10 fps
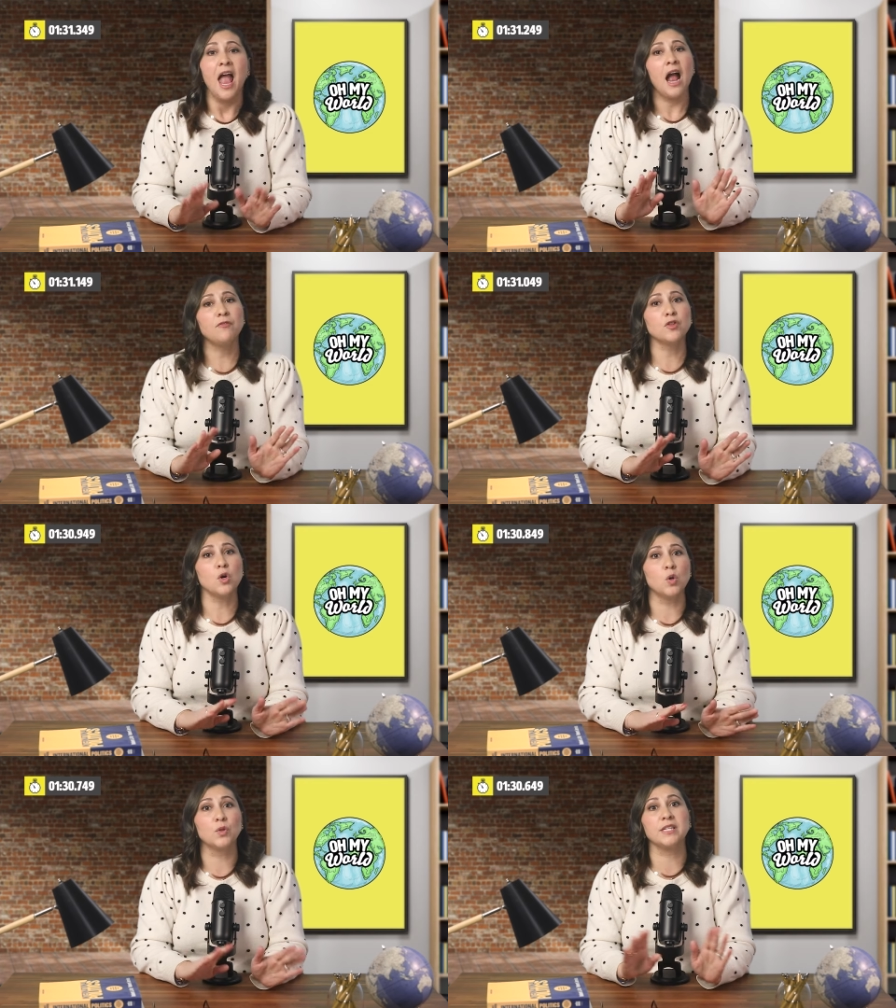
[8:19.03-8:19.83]
and for the
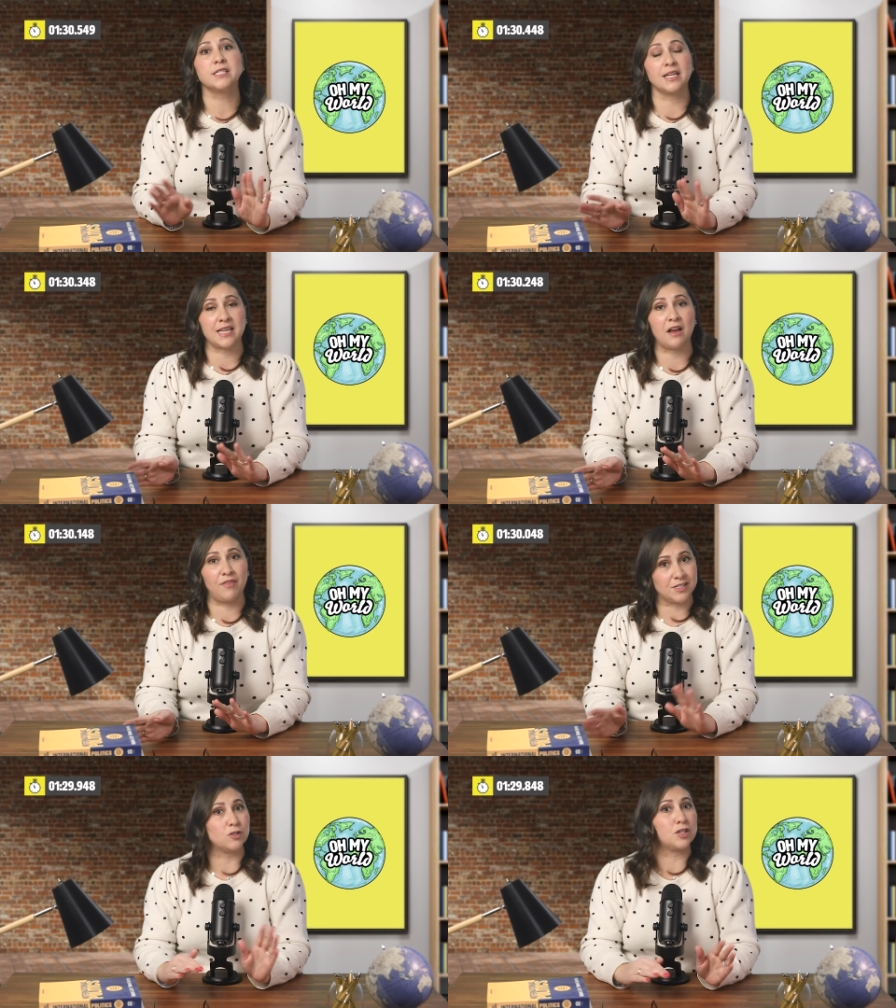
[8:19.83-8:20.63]
Houthis to attack
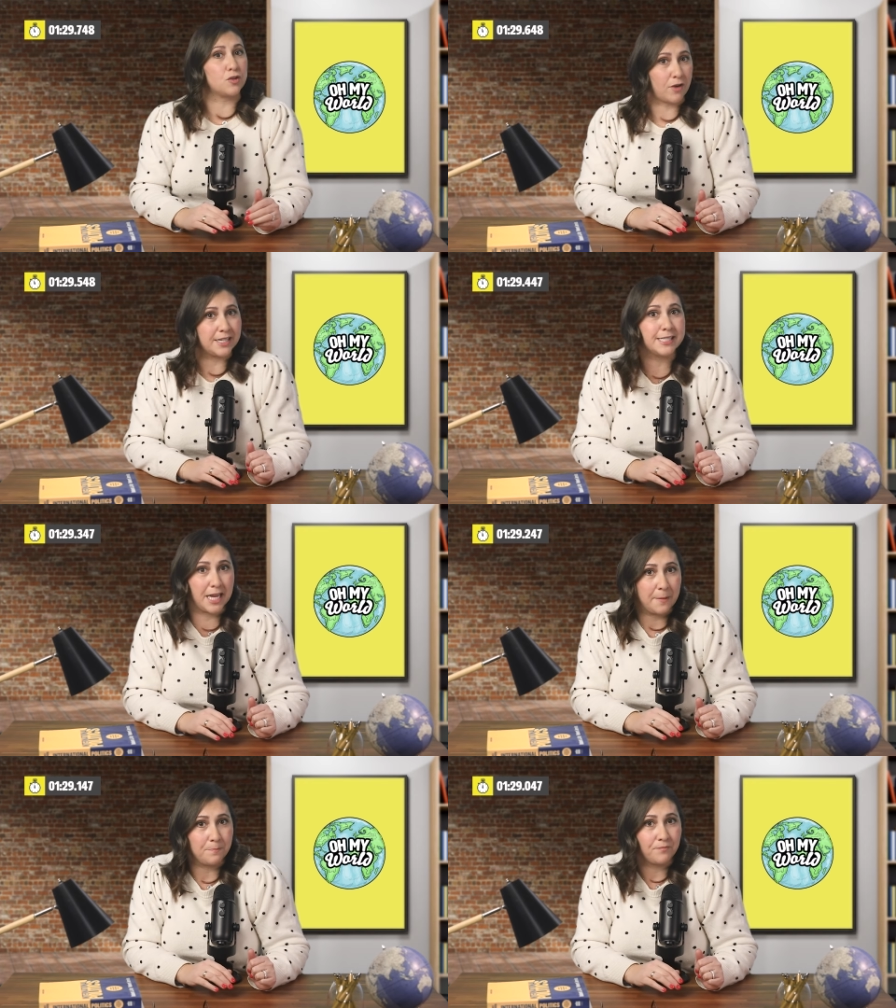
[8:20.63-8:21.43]
vessels in the Red
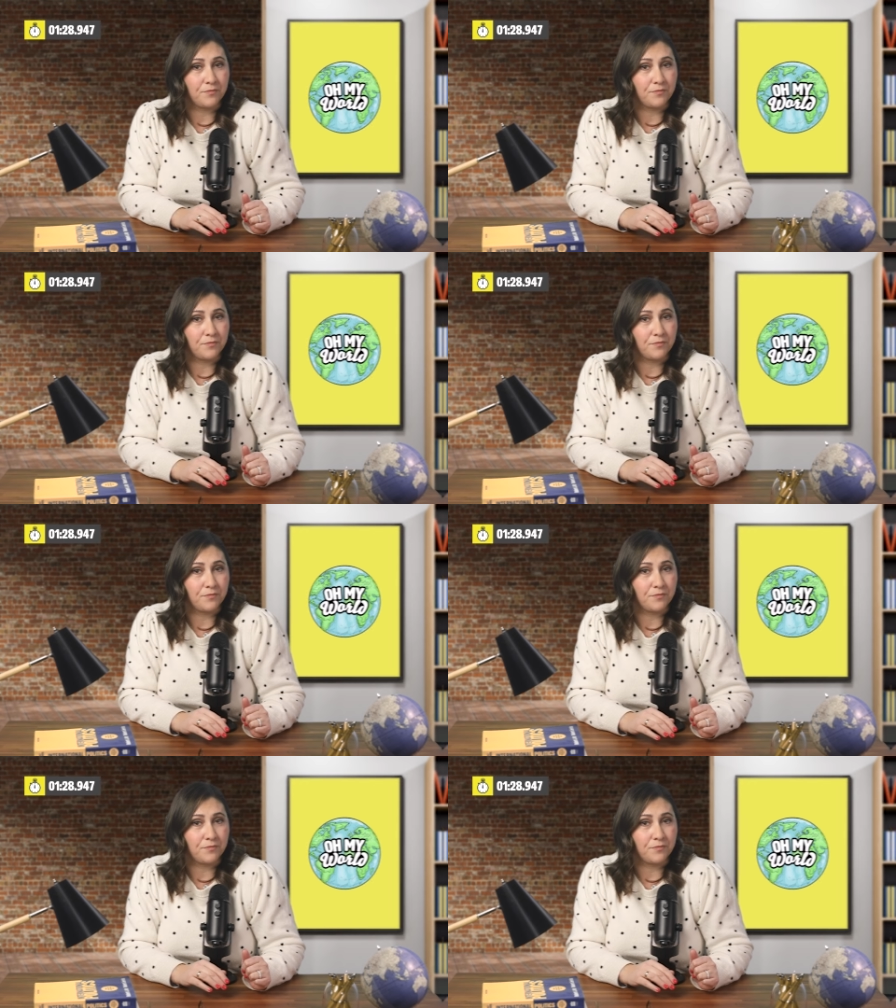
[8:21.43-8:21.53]
Sea.